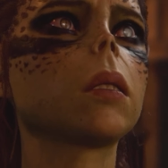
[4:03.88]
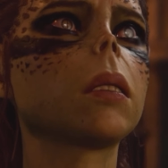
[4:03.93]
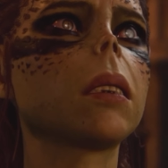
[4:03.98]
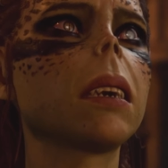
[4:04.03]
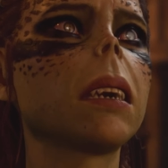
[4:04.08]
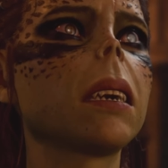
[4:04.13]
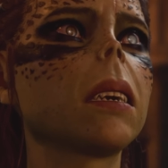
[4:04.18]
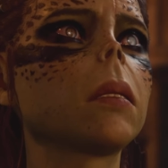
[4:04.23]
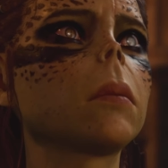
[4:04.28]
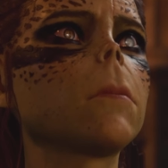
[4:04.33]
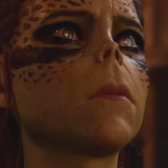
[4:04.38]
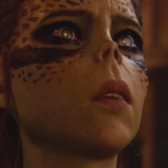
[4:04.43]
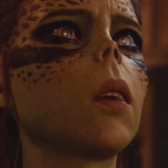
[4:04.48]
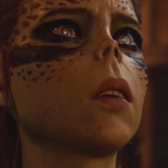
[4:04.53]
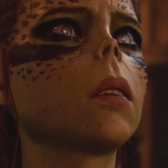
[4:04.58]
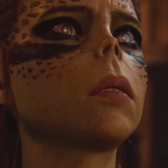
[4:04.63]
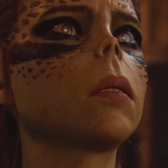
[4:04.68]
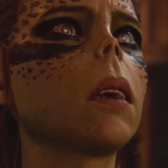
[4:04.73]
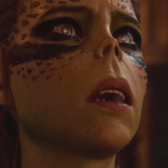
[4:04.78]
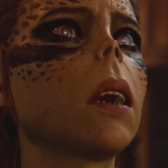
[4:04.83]
she is
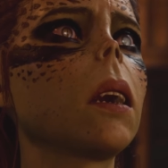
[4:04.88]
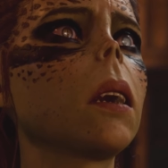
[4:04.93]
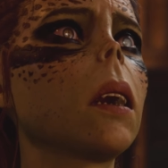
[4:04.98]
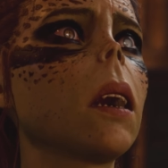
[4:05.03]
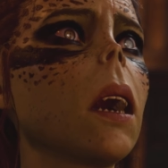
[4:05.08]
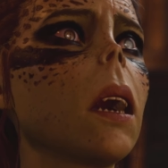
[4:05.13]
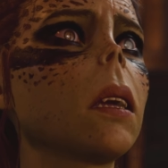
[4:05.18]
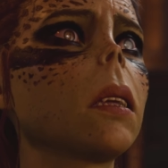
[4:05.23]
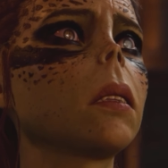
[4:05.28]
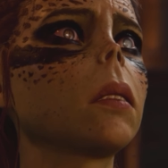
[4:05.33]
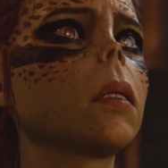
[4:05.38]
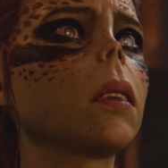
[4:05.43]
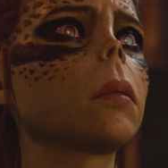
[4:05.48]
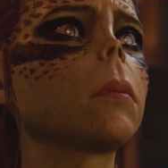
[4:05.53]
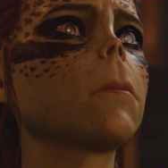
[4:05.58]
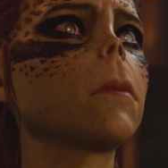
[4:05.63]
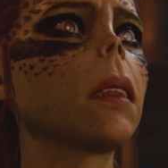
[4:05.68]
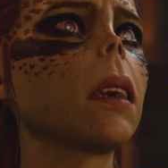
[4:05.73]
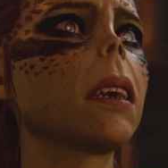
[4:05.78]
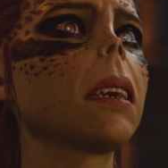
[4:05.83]
both the sun
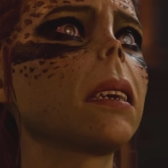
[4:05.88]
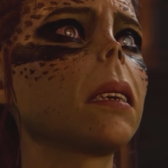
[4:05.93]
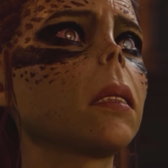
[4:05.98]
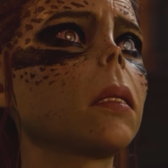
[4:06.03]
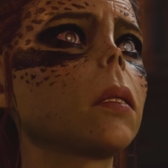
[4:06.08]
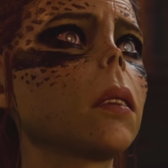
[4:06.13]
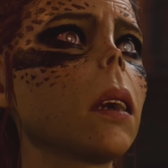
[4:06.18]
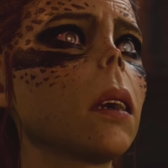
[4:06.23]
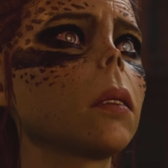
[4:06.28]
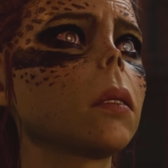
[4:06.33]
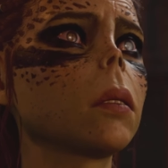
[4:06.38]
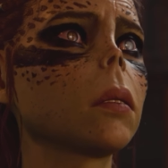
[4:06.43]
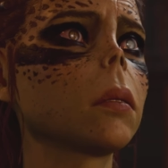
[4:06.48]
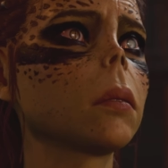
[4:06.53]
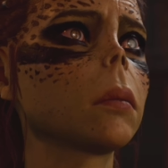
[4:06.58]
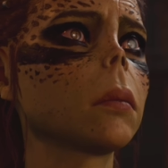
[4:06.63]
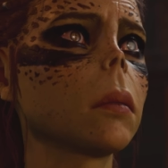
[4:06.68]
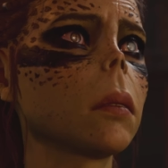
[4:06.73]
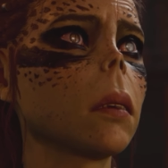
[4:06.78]
that blinds us,